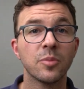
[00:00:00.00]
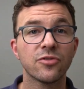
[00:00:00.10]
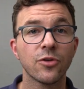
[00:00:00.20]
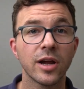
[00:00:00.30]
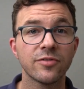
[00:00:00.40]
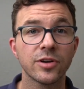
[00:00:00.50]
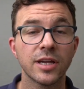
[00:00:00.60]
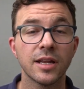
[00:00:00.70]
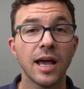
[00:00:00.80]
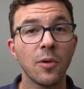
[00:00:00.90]
Before I
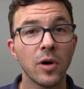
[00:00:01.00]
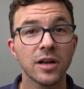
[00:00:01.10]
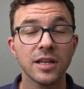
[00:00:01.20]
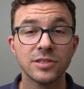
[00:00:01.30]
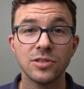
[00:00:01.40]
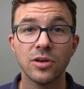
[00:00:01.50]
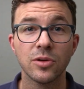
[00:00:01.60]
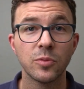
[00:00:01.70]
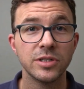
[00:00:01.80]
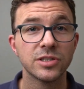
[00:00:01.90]
forget, I wanna let you know
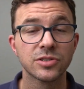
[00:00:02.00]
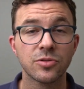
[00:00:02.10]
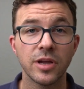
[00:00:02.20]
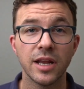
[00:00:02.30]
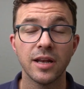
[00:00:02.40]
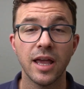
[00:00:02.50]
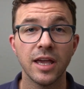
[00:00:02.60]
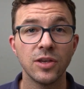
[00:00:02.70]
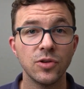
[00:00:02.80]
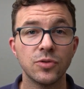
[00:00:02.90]
that we just created
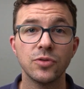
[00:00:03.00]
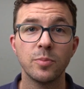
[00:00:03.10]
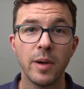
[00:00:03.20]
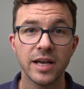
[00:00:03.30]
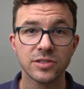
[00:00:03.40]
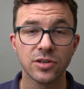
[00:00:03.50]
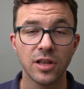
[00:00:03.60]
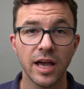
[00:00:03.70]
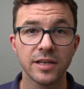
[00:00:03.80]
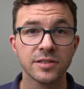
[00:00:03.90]
a YouTube
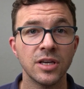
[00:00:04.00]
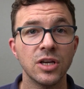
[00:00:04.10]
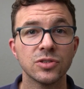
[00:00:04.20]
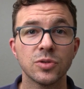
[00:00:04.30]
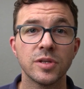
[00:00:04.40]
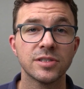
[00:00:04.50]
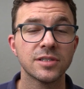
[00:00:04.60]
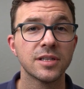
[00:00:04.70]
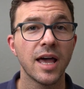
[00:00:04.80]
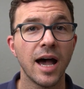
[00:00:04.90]
masterclass. So this
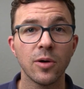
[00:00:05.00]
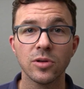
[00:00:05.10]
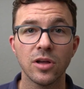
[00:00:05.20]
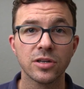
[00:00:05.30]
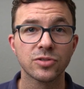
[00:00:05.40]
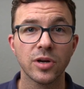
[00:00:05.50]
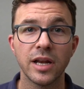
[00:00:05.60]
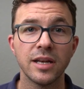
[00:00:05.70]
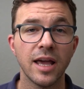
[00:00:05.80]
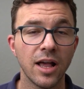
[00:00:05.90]
is an hour long
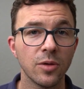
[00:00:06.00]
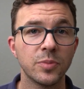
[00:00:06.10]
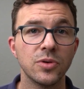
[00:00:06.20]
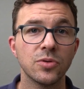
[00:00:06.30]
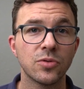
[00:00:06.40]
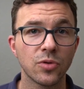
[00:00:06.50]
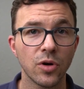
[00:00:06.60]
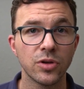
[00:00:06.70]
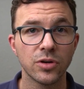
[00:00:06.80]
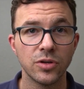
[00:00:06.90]
training to help you
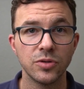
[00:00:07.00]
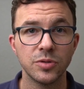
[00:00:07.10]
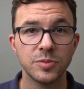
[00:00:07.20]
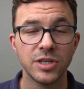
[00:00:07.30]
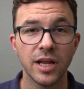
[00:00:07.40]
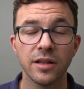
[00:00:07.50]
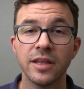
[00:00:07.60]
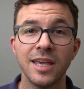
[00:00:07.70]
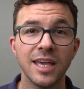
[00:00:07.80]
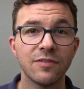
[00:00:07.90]
grow your YouTube channel.
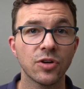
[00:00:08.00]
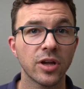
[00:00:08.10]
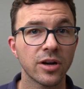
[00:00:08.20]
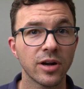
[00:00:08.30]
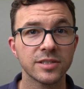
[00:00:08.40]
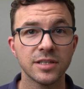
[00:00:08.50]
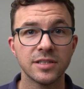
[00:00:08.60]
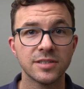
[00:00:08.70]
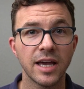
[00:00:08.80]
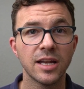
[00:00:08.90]
If you're
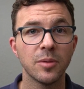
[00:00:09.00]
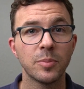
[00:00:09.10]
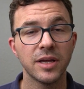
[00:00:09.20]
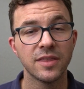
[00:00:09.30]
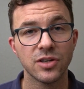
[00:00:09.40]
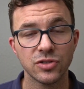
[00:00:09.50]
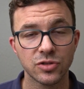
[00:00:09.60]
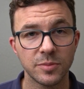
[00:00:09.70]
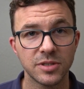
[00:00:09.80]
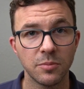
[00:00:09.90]
interested, sign up in the
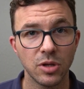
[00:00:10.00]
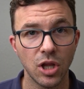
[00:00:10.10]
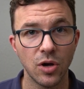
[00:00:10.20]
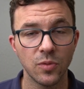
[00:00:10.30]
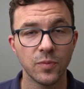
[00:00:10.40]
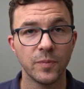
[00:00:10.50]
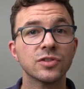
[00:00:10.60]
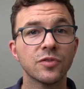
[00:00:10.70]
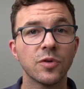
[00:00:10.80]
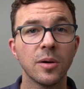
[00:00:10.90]
description below.
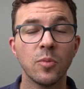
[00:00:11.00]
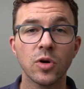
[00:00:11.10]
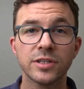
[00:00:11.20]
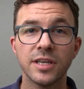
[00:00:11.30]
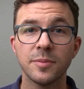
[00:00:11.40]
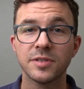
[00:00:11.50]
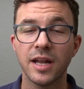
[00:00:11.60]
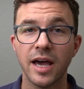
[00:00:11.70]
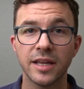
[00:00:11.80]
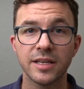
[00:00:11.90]
So if you want more tips on
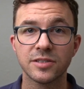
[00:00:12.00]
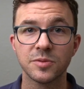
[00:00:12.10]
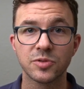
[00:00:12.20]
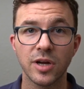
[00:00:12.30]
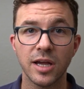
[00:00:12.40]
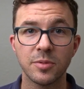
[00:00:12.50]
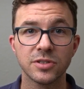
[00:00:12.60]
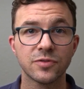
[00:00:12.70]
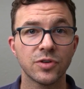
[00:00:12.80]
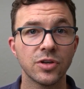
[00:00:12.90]
how to get
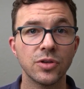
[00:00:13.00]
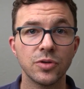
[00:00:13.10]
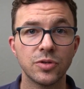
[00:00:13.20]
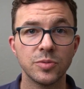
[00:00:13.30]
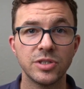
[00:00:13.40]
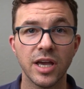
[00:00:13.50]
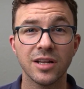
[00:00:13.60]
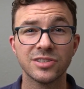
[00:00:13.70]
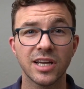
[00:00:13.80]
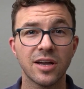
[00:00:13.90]
subscribers for your YouTube
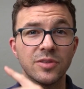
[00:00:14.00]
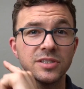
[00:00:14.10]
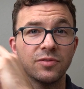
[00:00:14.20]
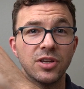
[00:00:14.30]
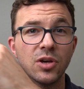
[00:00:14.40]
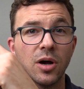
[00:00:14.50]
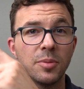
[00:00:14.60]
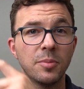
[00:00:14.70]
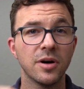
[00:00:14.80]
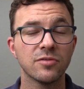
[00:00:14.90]
channel, check out this video
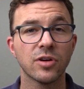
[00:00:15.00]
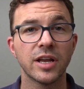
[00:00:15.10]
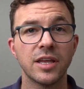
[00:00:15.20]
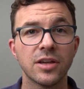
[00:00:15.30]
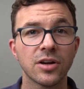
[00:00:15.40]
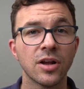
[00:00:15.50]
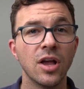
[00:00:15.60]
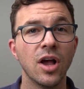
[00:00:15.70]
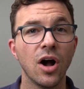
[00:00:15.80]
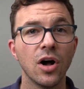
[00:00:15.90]
up above right here.
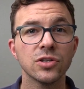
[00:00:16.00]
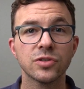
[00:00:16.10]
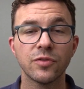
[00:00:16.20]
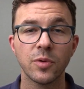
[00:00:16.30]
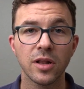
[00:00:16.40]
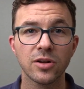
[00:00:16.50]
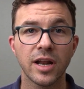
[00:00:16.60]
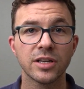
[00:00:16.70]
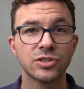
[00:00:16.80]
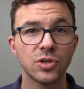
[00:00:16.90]
Also, if you want to learn
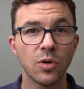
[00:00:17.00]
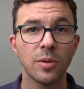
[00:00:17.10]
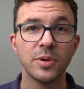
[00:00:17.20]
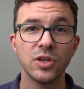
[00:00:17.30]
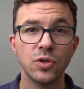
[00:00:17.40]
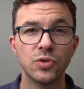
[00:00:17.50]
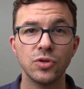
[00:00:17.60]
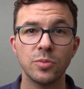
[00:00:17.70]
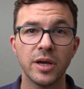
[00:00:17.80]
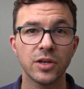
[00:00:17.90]
how to show up in
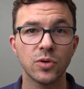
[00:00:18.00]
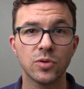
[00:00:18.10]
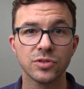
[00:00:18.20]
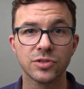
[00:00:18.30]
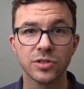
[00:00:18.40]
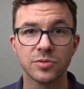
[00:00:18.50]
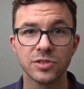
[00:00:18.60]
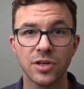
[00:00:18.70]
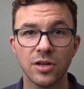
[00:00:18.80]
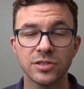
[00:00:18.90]
YouTube and Google search
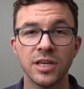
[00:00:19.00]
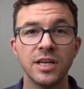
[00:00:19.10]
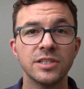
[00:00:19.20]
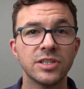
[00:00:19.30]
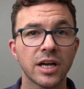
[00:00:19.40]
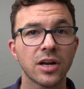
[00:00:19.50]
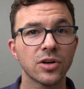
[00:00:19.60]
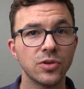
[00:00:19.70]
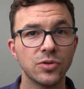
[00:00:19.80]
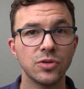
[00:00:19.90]
results, check out
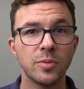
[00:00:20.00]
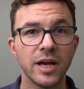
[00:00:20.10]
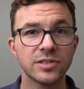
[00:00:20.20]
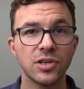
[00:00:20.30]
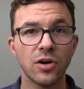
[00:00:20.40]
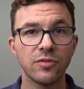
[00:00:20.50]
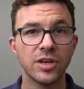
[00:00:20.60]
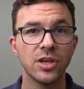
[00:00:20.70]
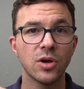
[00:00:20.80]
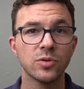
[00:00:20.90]
our YouTube SEO
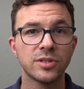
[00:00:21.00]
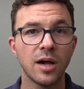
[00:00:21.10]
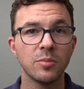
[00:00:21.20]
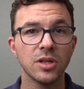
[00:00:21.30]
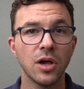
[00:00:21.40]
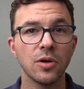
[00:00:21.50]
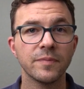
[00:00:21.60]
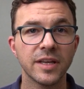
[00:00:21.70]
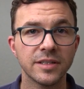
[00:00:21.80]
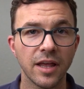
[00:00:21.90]
video down below.
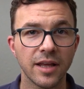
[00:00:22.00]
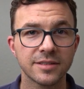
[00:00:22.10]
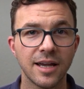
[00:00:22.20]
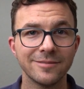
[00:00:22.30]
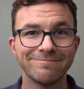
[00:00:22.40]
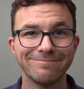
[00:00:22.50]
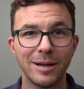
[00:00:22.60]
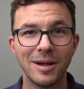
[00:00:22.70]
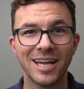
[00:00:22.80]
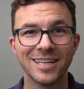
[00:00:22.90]
Until next time,
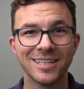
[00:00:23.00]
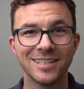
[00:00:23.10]
bye-bye.